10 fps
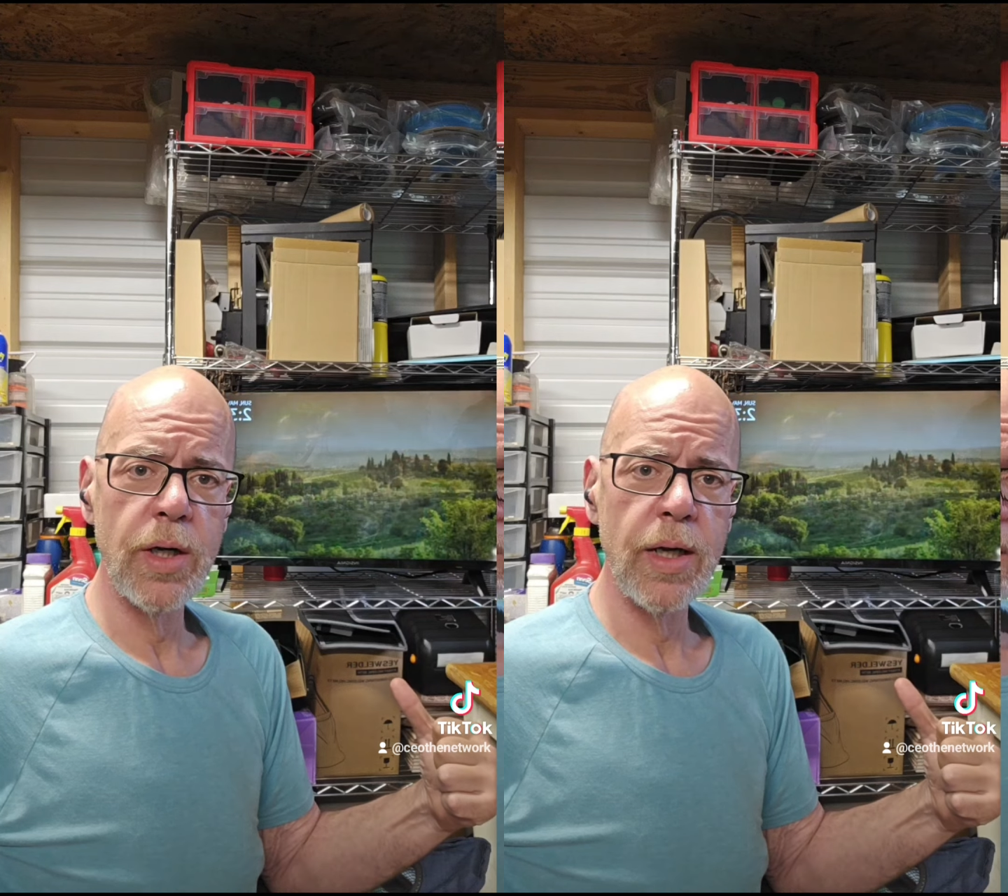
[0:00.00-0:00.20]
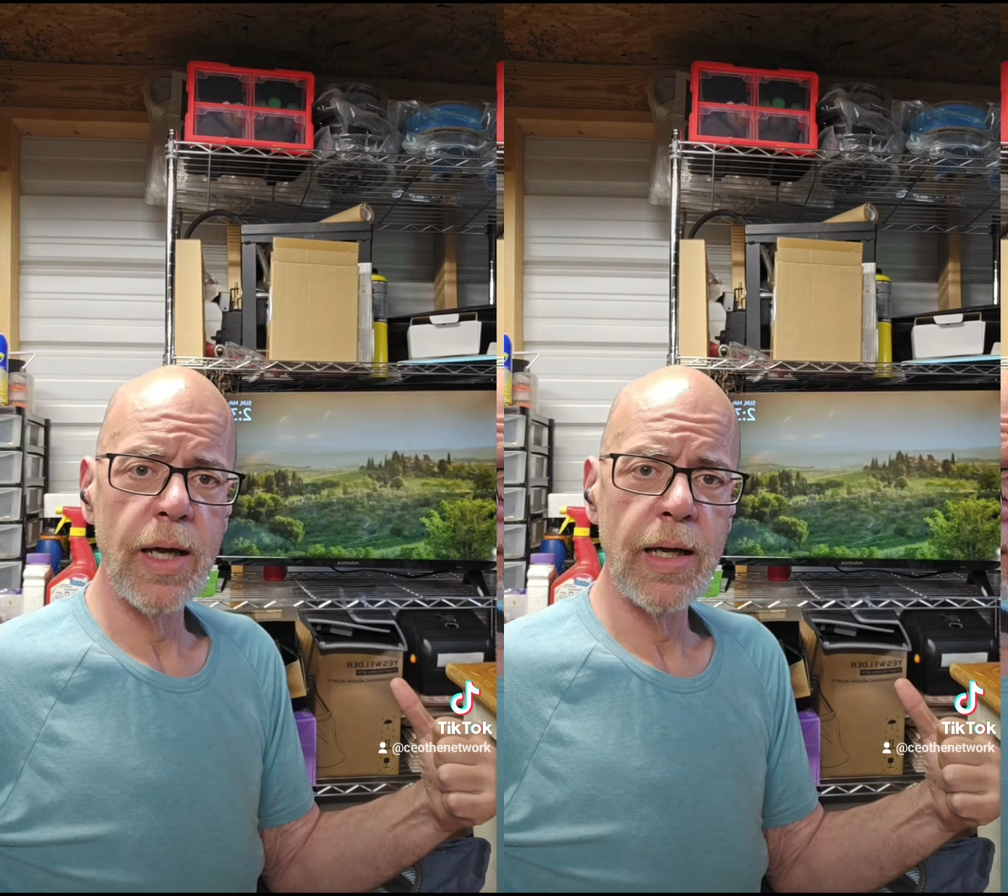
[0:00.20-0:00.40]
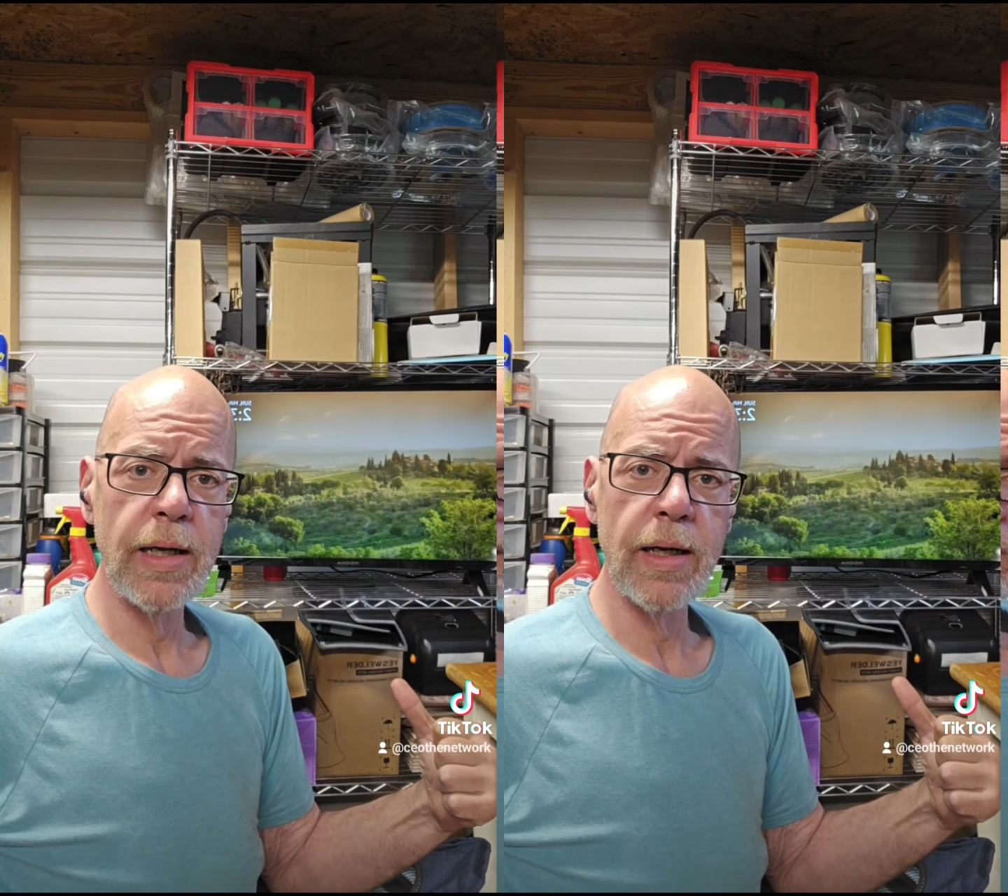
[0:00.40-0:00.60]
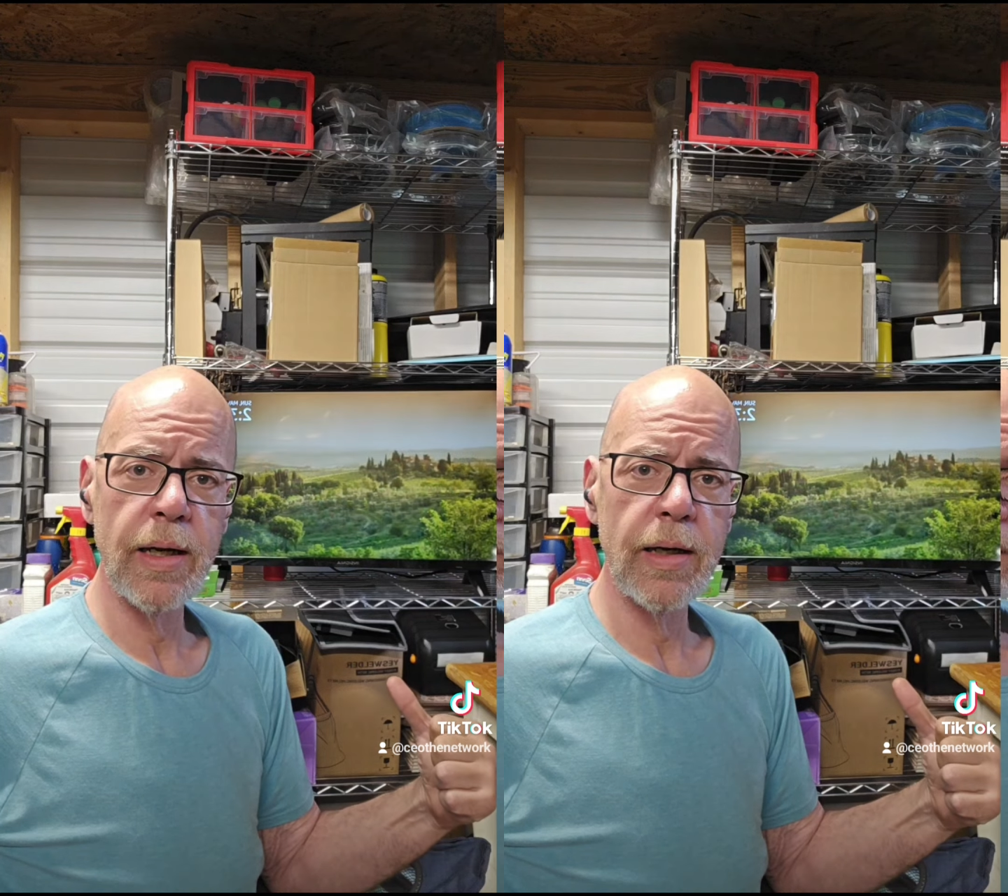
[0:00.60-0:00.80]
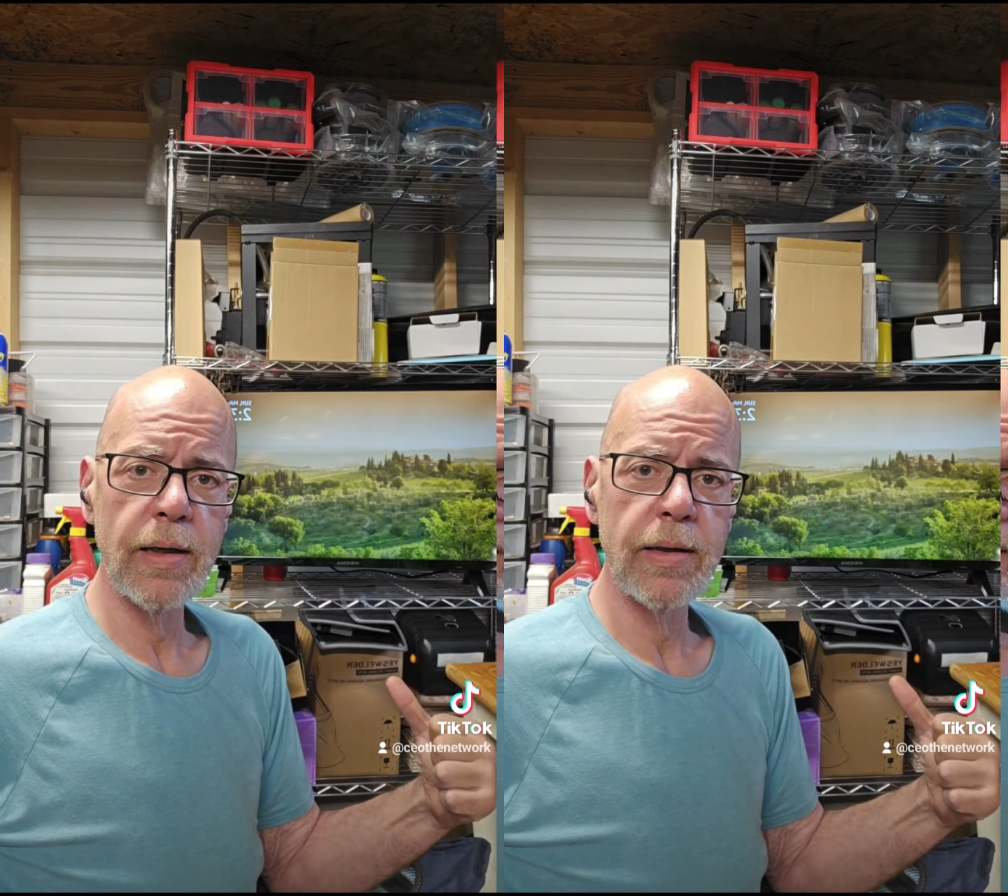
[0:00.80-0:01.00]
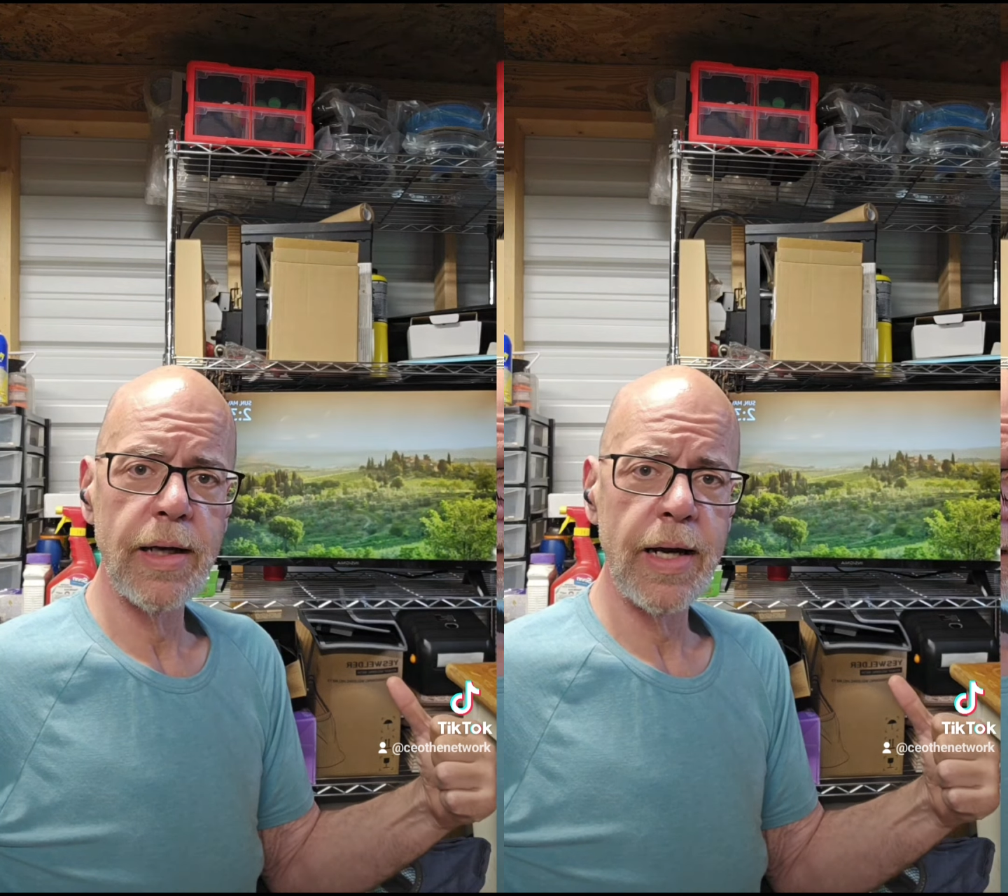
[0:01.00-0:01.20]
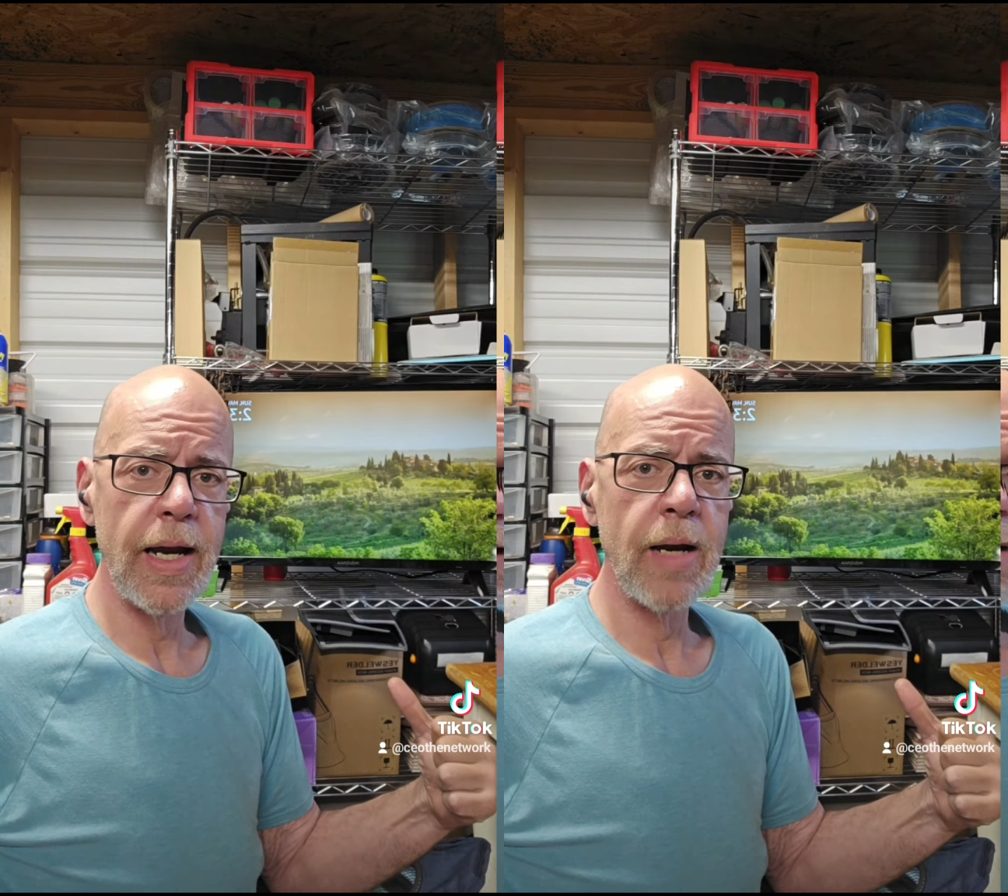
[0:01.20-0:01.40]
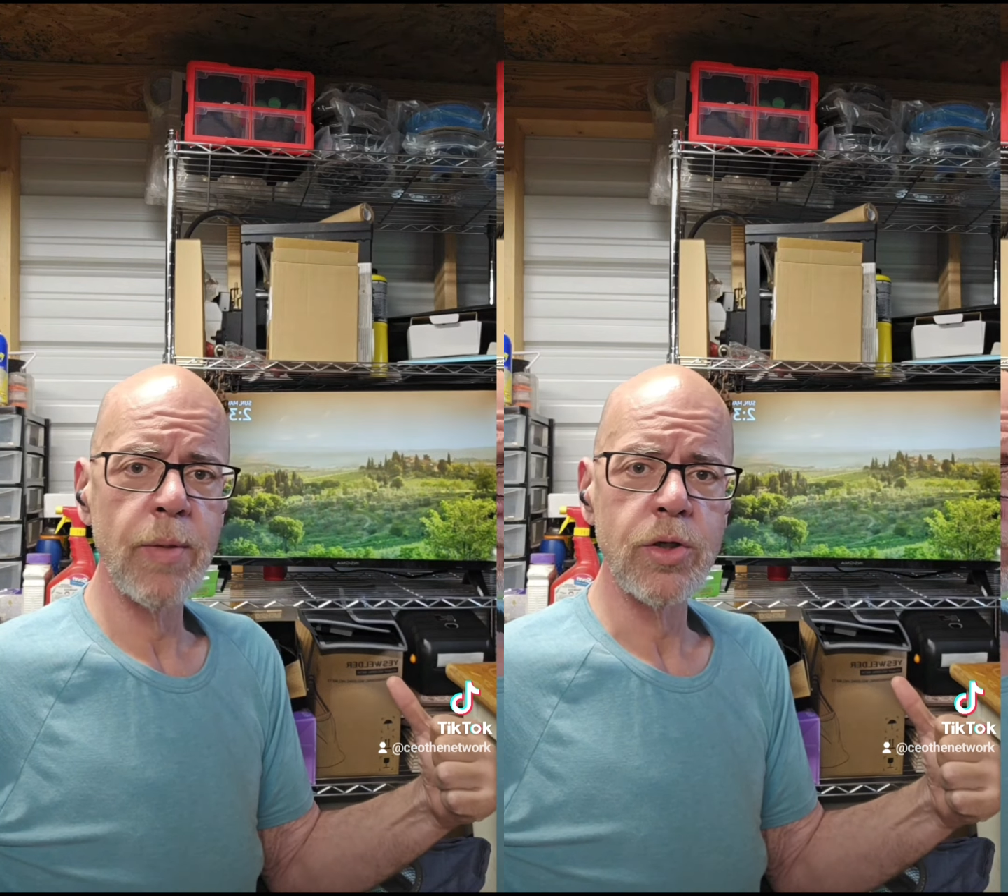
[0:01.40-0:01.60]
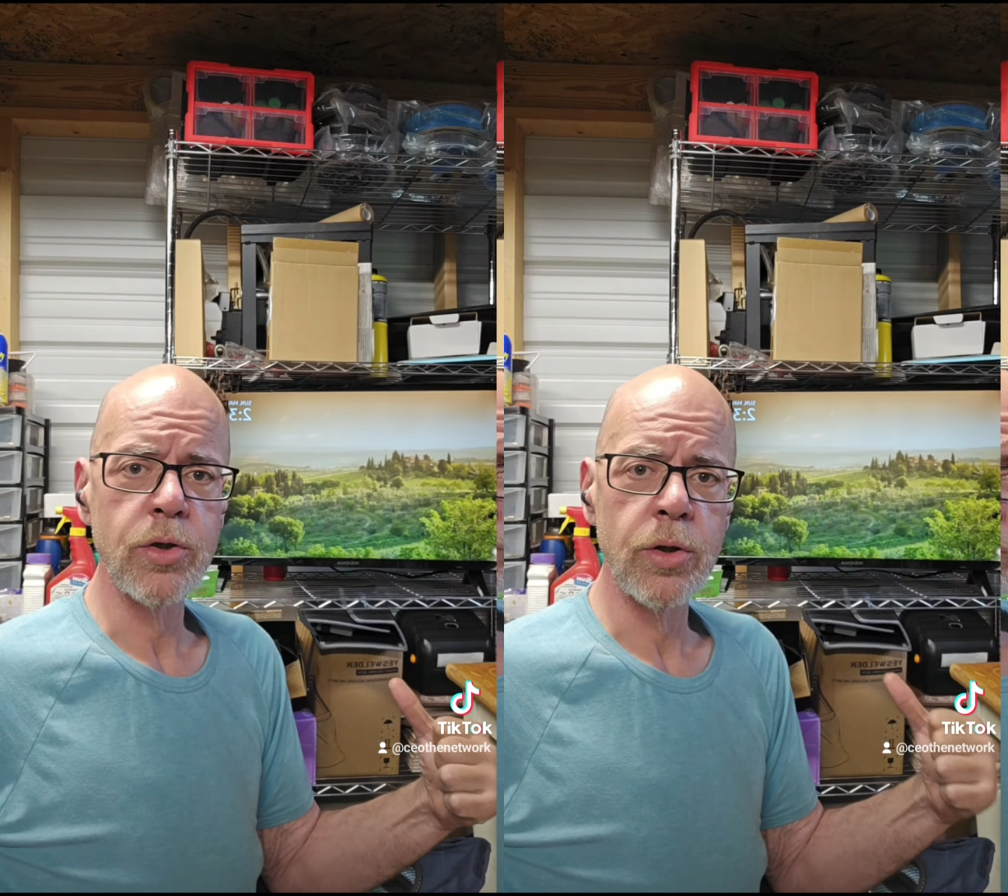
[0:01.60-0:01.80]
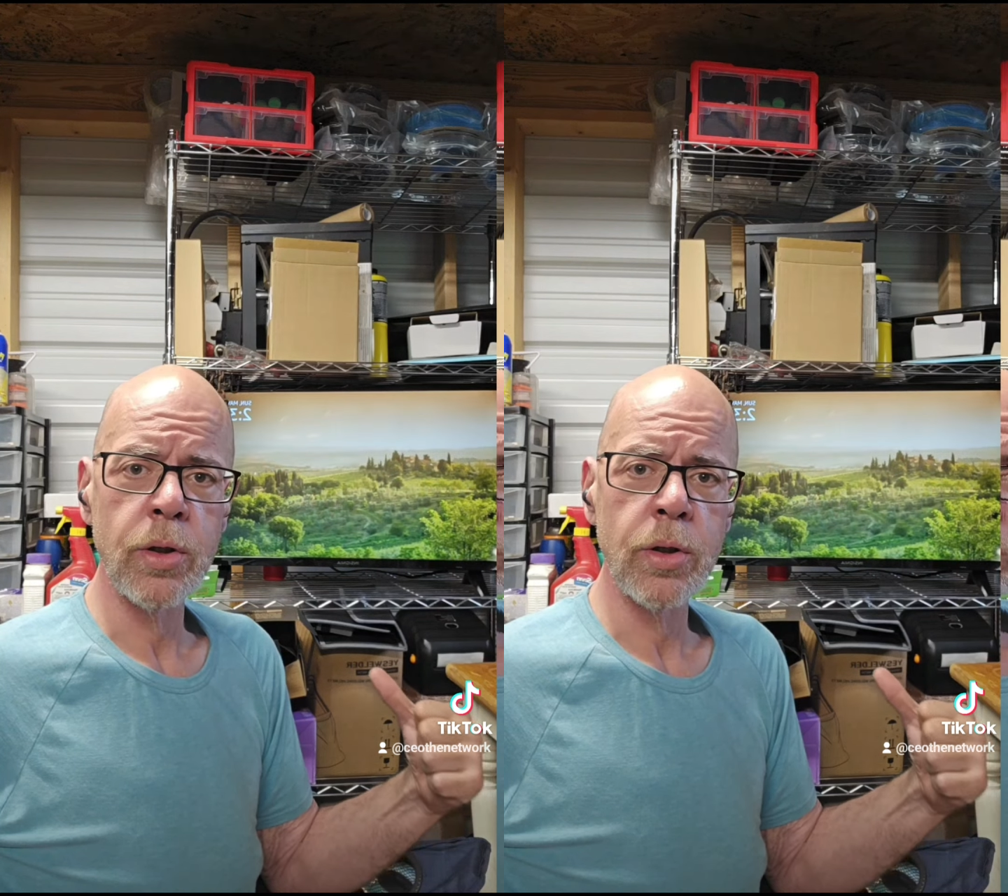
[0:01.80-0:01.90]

a